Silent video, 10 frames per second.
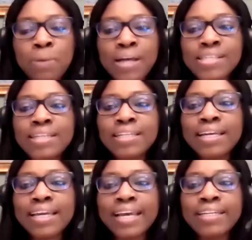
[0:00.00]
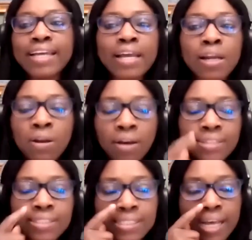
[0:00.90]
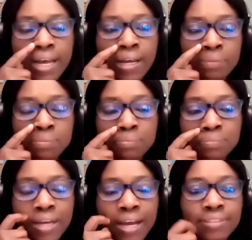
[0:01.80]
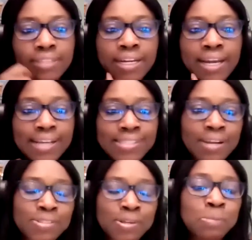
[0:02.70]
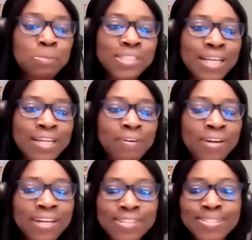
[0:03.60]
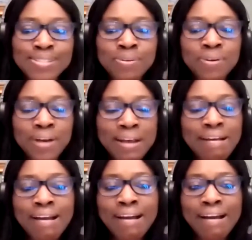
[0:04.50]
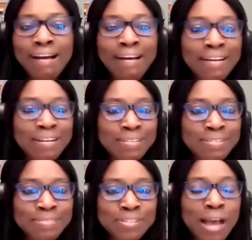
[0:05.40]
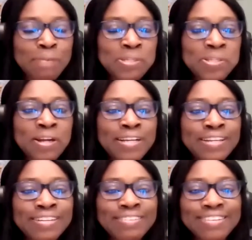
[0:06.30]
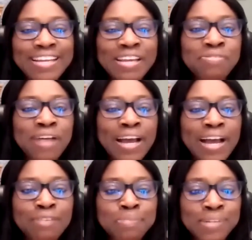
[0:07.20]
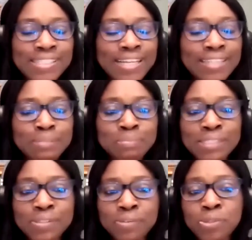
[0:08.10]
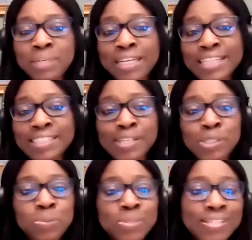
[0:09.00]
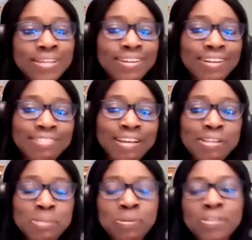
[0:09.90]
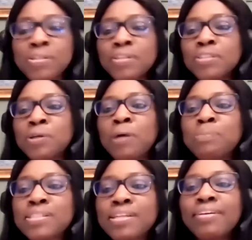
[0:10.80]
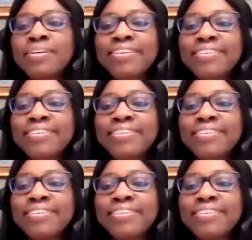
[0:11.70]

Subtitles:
People are saying they gain a lot. And then, like I said, I was going to be brutally honest. So I'm so sorry if I have busted the meat of so many agents who say that they are sponsored jobs.